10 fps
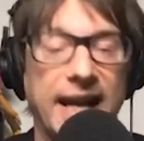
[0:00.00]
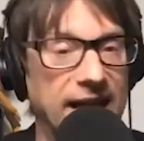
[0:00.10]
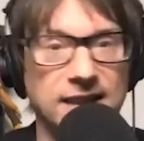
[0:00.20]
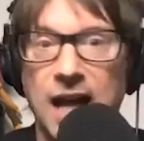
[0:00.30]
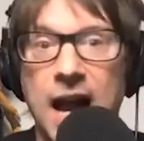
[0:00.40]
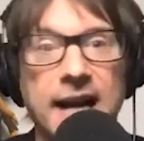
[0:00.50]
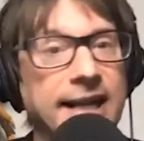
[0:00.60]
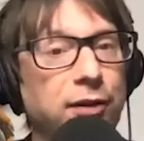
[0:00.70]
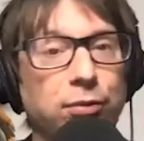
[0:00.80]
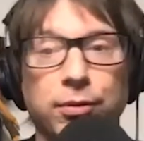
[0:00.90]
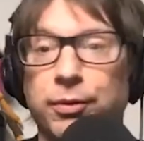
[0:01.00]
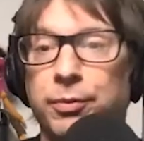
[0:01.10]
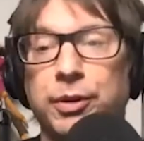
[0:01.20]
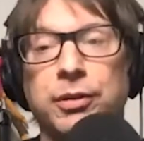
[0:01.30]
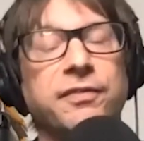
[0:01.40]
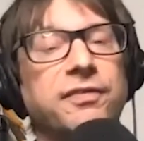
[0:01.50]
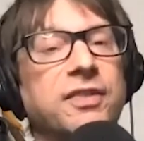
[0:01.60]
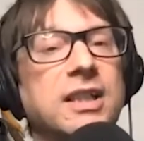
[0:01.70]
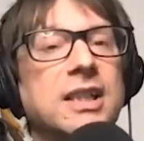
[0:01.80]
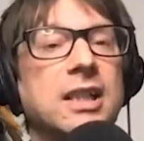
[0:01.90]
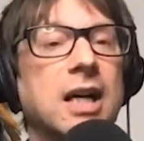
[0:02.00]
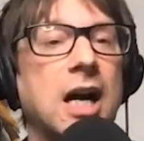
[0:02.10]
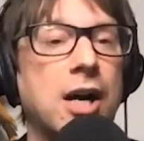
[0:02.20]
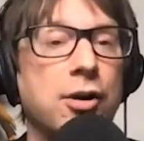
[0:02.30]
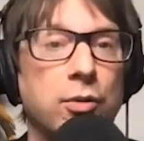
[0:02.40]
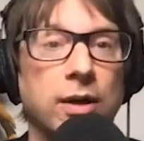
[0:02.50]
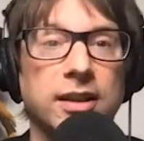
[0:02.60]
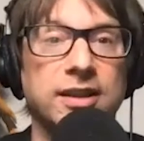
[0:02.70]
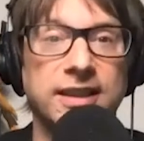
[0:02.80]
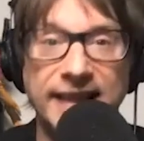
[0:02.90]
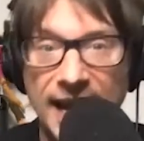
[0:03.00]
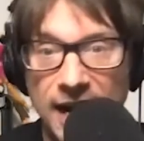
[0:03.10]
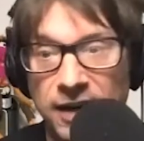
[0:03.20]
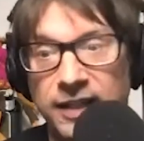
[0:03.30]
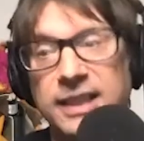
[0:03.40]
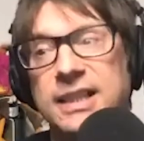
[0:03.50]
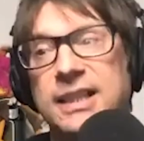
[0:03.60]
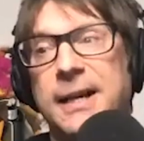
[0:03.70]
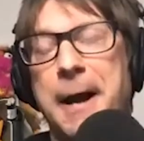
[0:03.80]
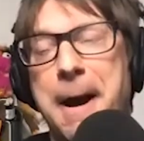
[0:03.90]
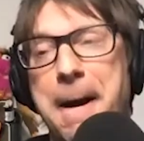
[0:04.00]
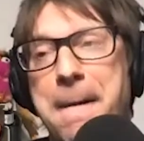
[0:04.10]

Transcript: with anxiety through the roof, uh, who are scared,